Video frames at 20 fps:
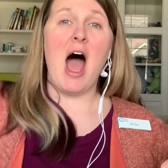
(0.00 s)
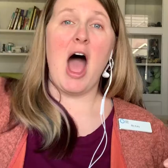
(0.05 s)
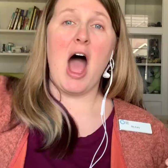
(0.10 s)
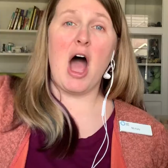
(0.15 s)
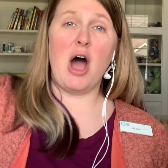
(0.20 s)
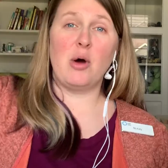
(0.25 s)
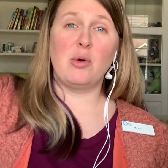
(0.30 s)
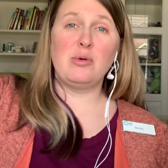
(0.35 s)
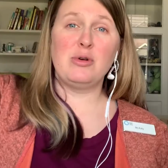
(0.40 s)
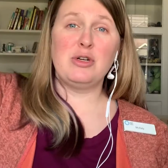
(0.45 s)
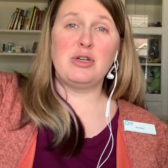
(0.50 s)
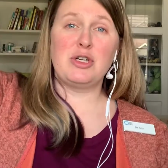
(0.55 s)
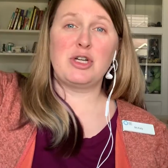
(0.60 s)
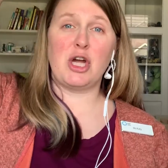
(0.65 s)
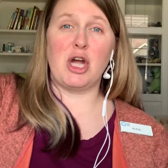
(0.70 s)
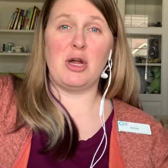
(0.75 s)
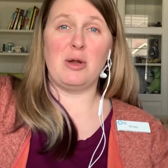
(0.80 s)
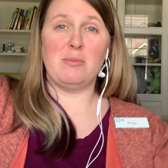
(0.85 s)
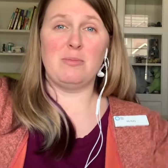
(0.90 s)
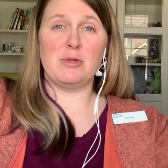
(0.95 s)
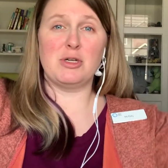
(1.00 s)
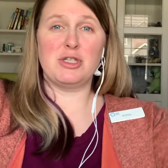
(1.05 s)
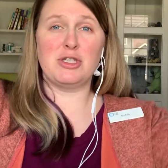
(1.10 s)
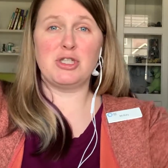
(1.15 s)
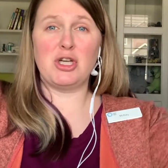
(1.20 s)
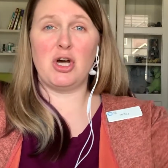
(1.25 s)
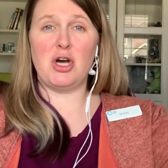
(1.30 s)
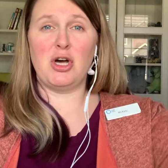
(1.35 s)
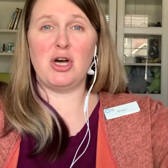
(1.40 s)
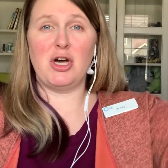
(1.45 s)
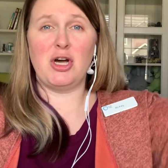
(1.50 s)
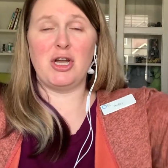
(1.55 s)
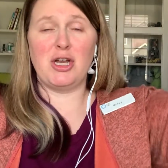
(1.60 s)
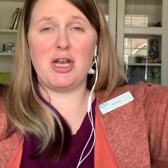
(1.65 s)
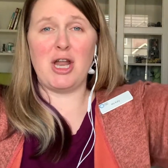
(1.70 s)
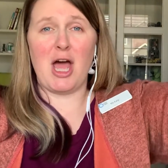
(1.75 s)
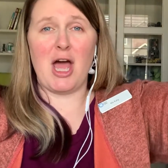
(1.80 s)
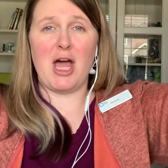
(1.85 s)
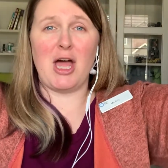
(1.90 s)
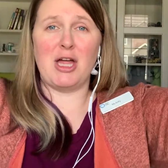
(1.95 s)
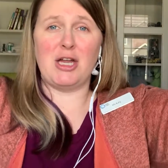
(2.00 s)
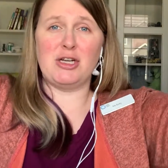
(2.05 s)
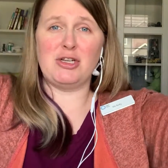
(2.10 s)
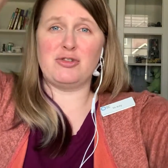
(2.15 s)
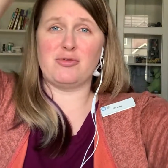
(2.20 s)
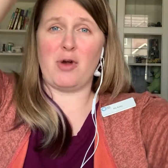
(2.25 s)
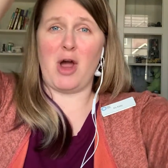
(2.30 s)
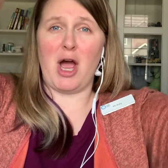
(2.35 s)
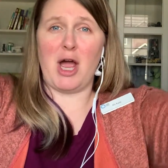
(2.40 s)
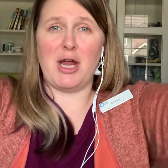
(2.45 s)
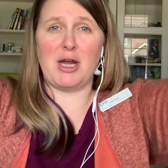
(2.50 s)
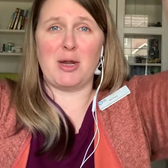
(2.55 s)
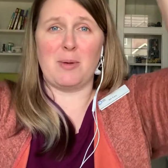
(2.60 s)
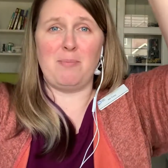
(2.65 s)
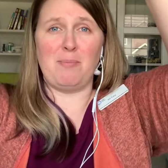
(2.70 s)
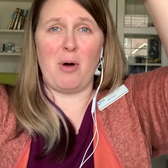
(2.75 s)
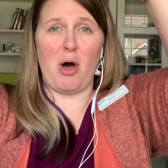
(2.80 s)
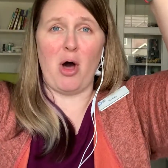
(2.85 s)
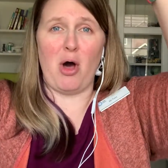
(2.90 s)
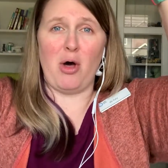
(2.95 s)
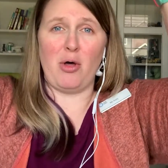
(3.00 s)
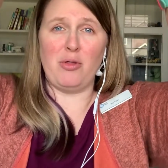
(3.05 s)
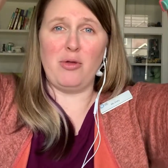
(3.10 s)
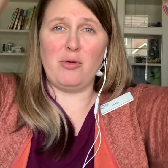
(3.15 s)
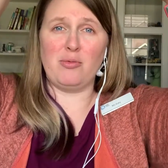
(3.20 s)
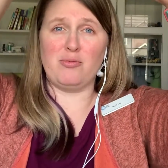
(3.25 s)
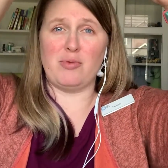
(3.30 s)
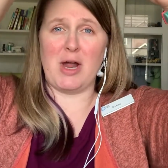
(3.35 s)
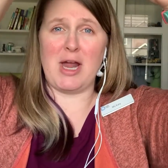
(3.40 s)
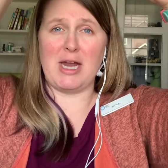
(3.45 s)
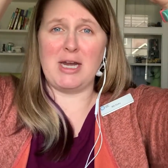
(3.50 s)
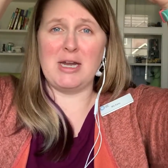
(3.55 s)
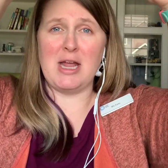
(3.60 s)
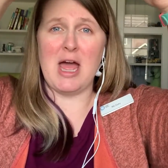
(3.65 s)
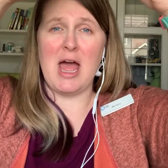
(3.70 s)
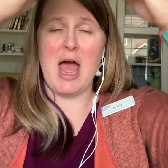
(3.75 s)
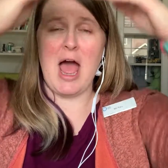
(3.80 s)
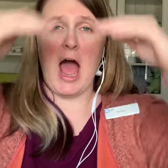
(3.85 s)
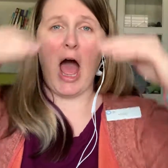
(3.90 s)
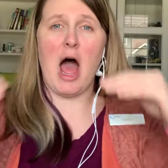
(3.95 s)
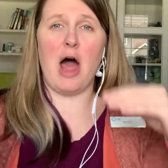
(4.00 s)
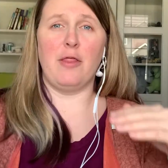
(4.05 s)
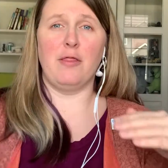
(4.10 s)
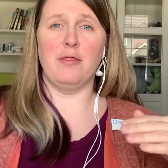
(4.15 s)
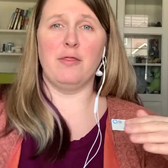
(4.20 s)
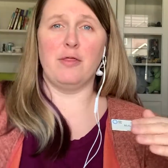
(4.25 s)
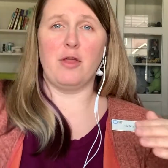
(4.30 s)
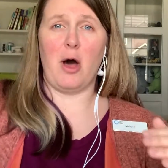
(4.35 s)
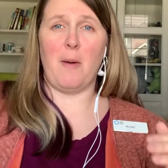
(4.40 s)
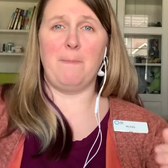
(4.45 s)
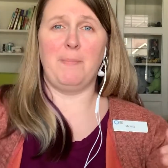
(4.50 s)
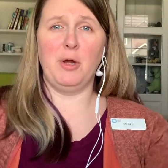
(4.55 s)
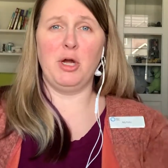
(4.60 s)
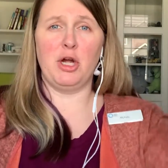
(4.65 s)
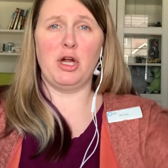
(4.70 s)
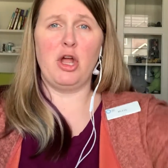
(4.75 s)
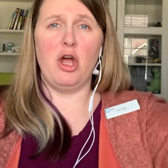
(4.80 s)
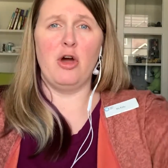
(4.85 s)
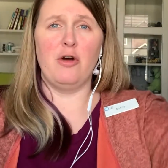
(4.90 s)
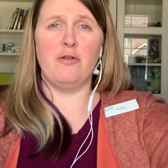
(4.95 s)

Out came the sun and dried up all the rain, and the big